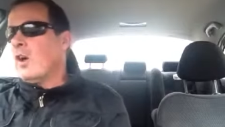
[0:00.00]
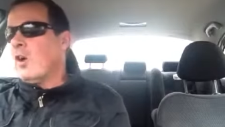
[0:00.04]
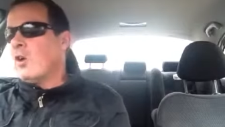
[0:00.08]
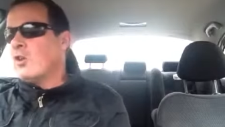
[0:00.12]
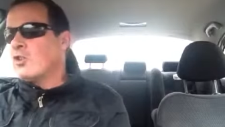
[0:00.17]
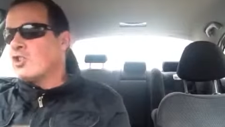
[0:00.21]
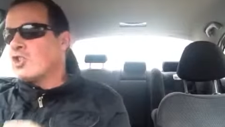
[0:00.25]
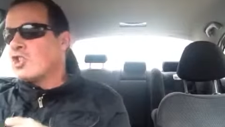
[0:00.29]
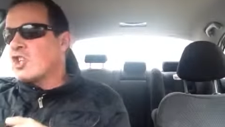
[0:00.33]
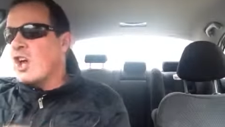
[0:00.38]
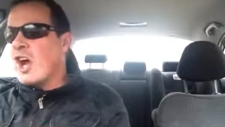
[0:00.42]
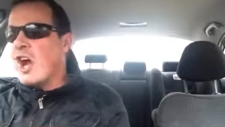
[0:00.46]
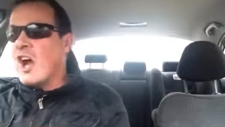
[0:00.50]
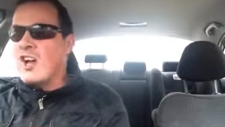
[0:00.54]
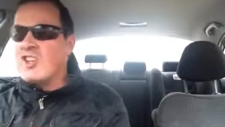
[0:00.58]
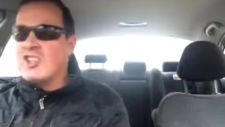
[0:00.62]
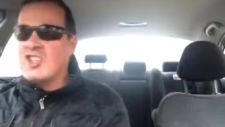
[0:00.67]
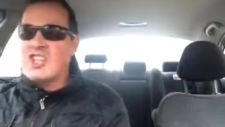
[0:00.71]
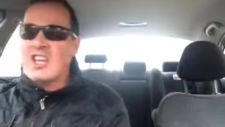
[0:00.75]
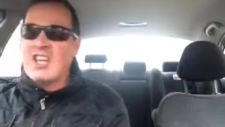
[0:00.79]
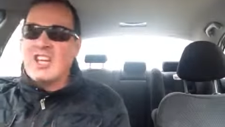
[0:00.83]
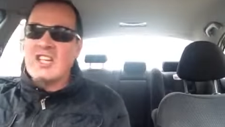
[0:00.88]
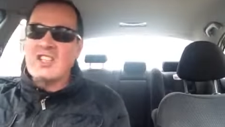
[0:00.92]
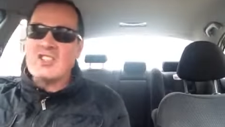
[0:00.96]
on
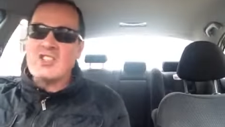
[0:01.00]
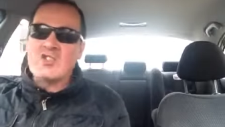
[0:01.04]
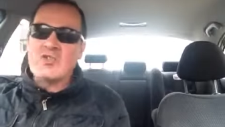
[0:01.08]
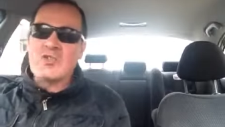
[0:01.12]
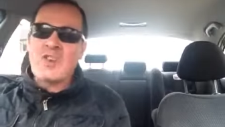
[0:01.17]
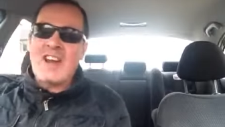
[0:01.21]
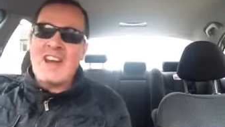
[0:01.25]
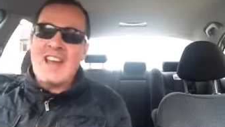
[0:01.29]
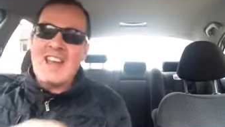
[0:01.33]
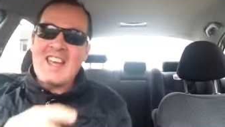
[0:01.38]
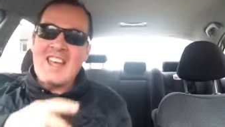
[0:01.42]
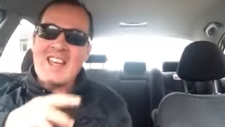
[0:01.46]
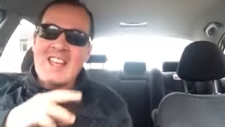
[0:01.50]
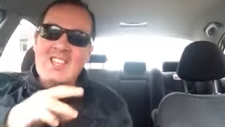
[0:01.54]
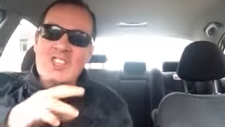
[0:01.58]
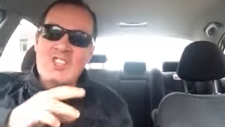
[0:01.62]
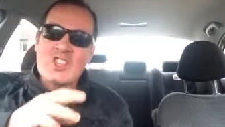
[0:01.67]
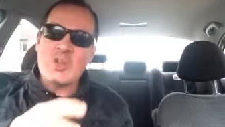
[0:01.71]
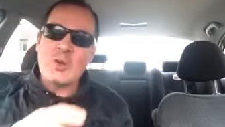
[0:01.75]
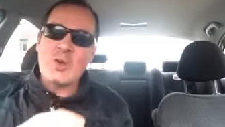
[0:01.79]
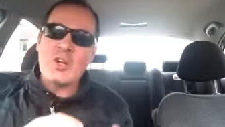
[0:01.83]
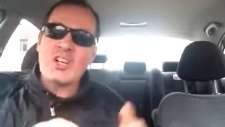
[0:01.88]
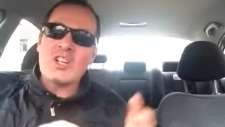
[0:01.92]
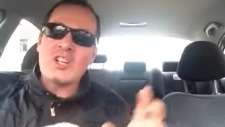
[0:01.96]
charges relating
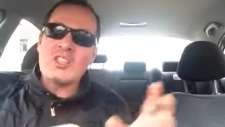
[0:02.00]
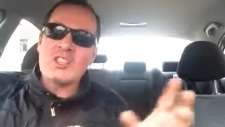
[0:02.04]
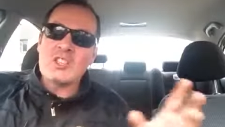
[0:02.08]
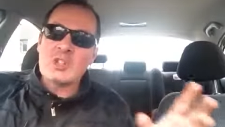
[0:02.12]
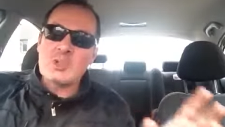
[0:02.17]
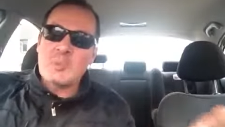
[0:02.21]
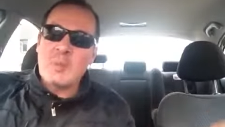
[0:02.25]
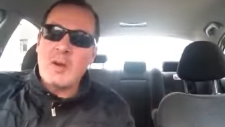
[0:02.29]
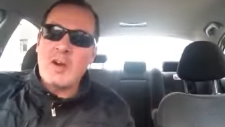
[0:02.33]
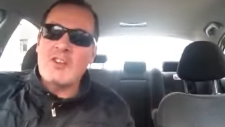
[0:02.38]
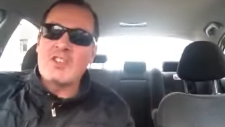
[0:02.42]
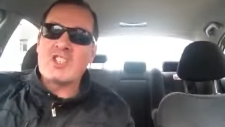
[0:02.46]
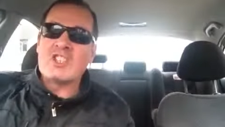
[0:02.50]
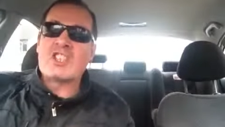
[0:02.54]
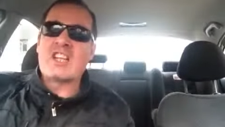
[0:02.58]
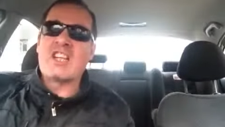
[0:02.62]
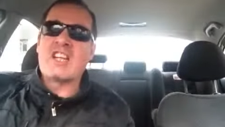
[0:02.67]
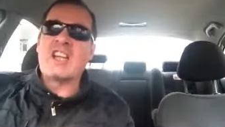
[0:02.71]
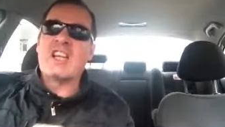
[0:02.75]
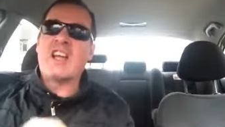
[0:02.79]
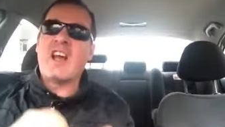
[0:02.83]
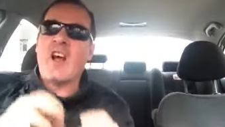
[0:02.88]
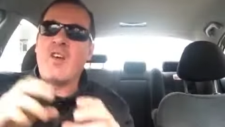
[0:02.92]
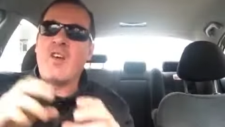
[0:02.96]
to a
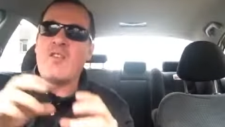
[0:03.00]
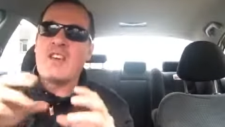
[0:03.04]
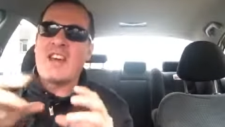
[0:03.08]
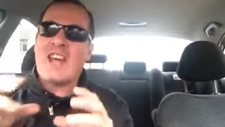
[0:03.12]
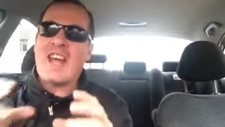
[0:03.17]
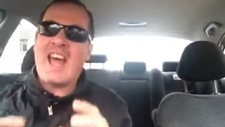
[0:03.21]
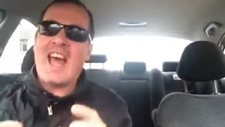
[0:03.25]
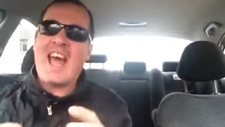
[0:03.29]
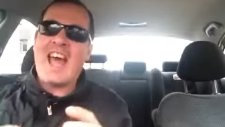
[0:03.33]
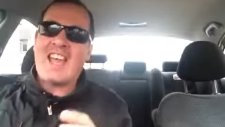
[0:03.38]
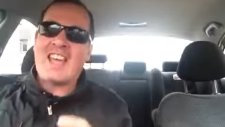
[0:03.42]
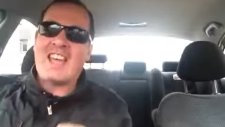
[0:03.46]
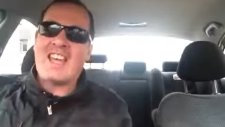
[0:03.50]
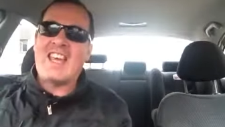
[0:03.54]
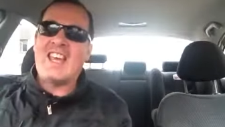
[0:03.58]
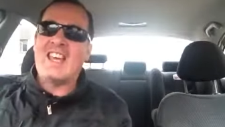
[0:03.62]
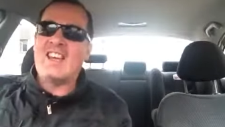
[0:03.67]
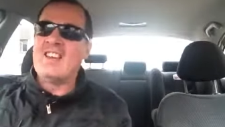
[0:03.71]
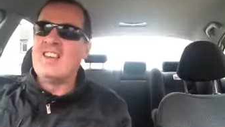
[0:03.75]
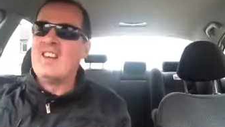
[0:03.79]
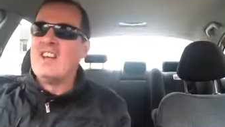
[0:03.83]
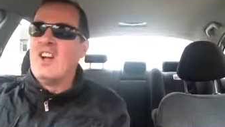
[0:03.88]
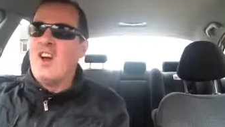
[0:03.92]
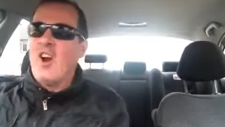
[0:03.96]
conspiracy over the
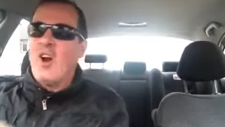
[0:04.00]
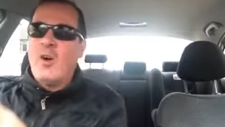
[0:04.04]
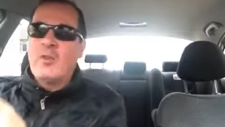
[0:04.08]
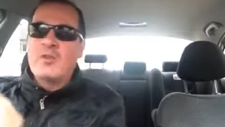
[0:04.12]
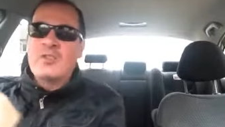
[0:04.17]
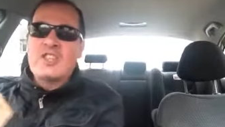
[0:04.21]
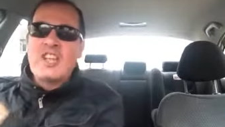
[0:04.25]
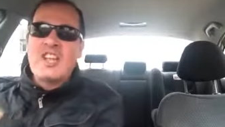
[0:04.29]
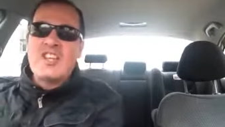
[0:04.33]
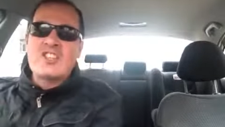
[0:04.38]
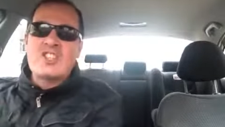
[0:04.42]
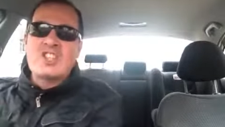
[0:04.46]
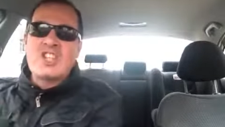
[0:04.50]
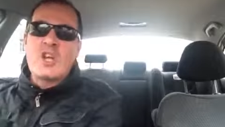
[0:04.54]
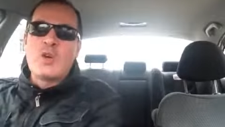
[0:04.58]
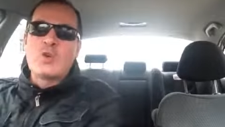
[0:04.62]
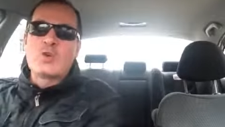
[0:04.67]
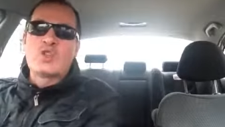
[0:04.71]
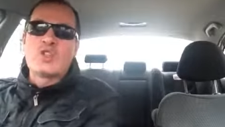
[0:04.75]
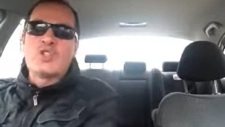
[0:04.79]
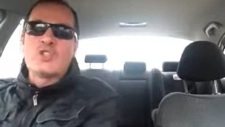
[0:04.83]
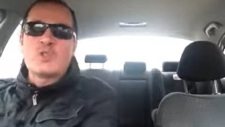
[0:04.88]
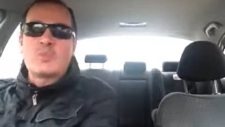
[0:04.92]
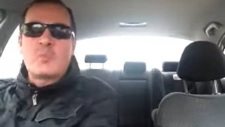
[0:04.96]
hacking of dead
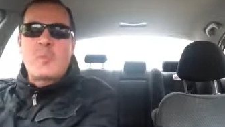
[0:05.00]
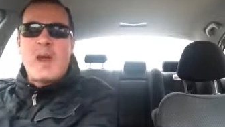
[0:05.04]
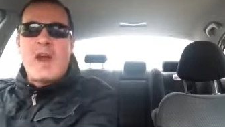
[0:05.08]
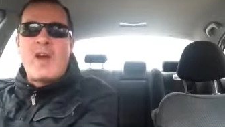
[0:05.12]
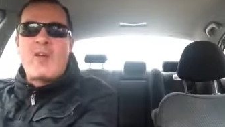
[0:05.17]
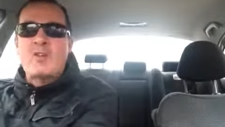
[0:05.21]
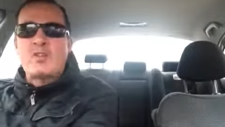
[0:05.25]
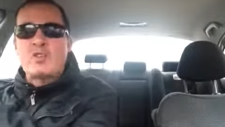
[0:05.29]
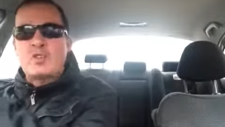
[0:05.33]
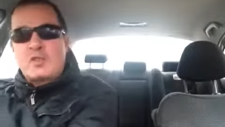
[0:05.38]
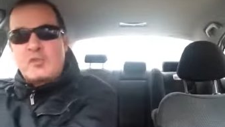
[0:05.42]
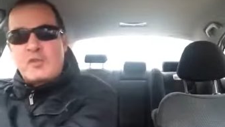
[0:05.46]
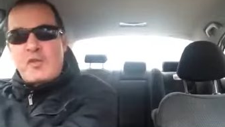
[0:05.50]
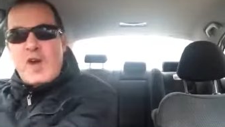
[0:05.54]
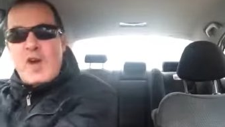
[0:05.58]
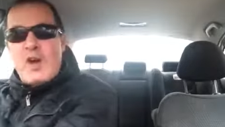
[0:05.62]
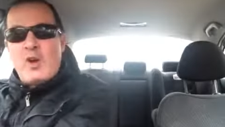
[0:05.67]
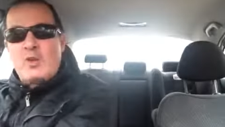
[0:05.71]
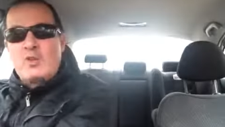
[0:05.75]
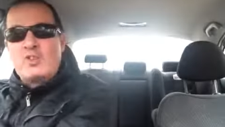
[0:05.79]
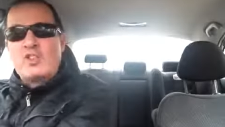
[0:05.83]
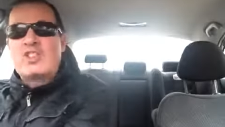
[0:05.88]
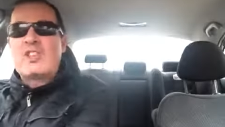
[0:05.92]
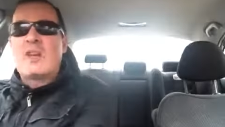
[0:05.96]
children's parents'
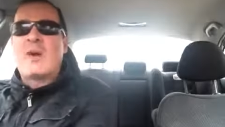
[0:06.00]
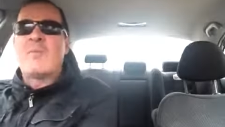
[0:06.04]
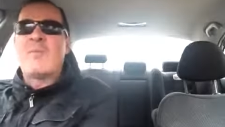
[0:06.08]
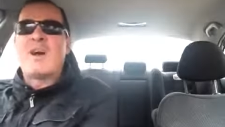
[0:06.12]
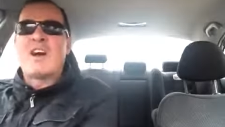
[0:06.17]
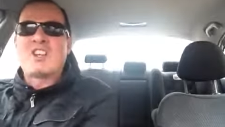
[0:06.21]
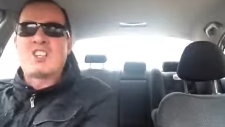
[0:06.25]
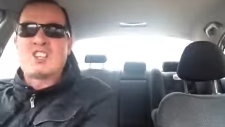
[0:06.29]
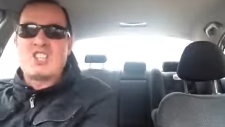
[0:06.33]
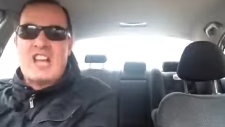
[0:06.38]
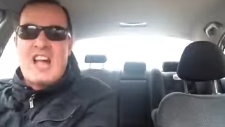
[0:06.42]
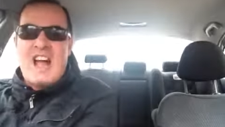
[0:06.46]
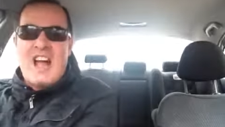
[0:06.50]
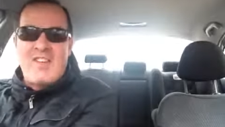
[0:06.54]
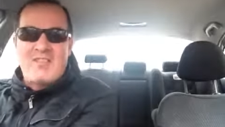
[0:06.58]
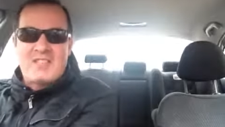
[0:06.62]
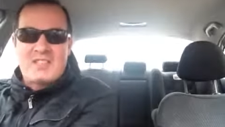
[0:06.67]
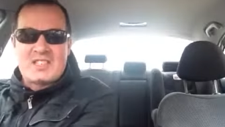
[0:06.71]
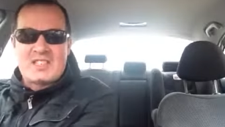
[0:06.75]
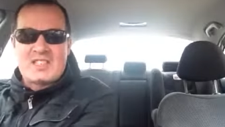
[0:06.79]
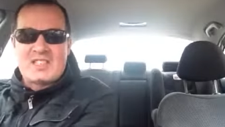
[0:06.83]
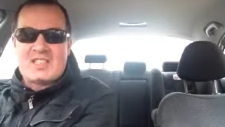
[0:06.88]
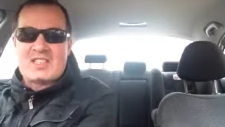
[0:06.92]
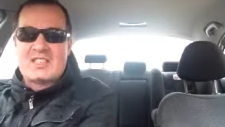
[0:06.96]
phones, amongst
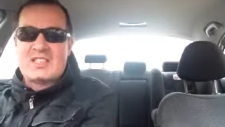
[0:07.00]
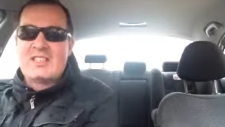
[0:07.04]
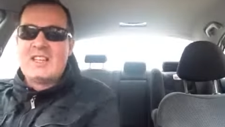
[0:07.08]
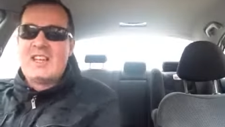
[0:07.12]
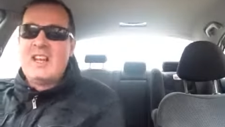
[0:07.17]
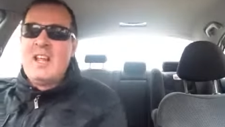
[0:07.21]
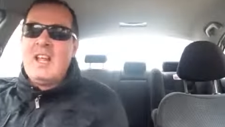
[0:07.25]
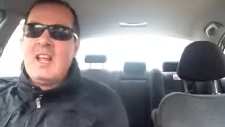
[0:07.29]
others.